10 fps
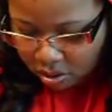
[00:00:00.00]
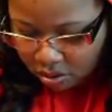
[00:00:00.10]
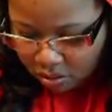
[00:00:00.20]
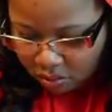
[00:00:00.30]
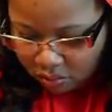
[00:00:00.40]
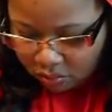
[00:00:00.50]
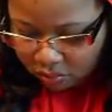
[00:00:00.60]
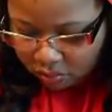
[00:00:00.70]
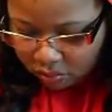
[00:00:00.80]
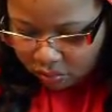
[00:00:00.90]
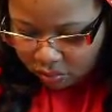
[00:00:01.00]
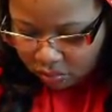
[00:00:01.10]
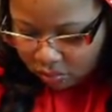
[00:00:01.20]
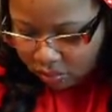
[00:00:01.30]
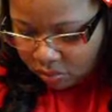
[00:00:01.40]
um,
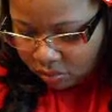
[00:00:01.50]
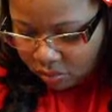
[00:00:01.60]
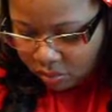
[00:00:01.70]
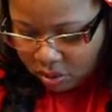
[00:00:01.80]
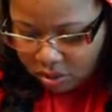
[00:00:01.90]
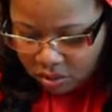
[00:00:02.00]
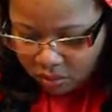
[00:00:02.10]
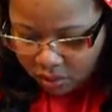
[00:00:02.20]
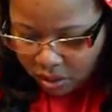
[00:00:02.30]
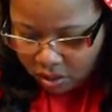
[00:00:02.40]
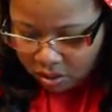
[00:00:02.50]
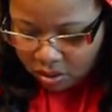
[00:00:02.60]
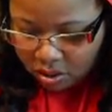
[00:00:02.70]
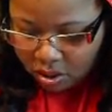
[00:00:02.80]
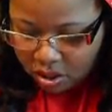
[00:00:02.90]
it's okay.
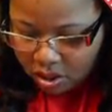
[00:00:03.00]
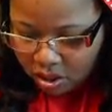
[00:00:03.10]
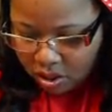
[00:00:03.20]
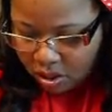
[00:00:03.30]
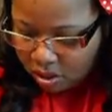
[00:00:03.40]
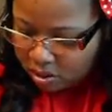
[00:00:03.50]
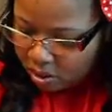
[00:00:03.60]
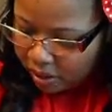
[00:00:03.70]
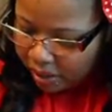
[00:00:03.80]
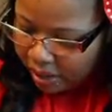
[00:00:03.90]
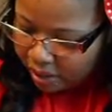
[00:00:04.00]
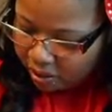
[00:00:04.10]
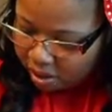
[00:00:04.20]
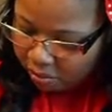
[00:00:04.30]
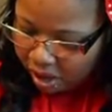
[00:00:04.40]
So I
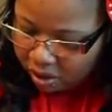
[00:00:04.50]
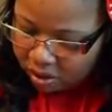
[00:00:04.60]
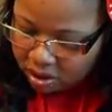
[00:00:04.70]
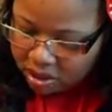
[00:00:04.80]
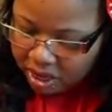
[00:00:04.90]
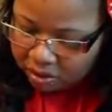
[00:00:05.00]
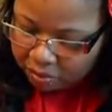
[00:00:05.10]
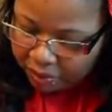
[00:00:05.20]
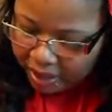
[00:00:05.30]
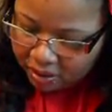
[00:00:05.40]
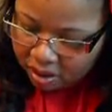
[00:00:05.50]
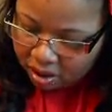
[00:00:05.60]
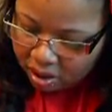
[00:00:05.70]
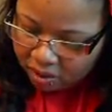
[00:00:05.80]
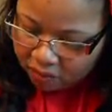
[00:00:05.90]
got, I'm not going to take the
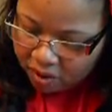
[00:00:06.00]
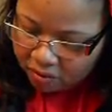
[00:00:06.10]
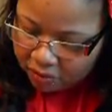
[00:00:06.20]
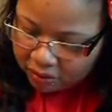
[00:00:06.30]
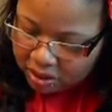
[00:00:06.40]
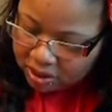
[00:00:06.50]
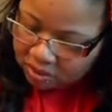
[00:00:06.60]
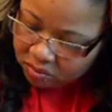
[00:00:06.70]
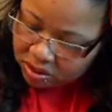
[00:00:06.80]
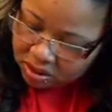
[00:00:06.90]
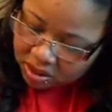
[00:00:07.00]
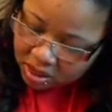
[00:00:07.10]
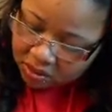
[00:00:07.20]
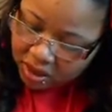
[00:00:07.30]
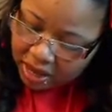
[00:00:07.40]
plastic off of them, but this one's
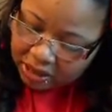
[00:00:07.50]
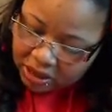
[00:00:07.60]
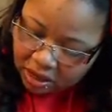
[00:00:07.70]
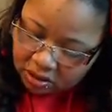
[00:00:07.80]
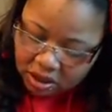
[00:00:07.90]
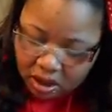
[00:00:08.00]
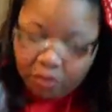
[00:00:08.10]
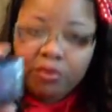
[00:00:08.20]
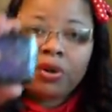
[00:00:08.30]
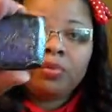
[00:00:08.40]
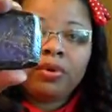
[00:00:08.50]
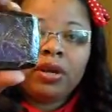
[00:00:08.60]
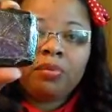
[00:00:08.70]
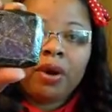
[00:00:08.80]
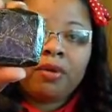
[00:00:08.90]
another eyeshadow. It's like a pretty,
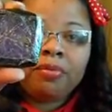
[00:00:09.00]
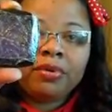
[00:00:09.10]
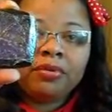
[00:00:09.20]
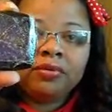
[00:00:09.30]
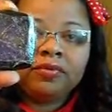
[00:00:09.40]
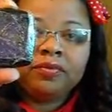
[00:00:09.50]
pretty purple.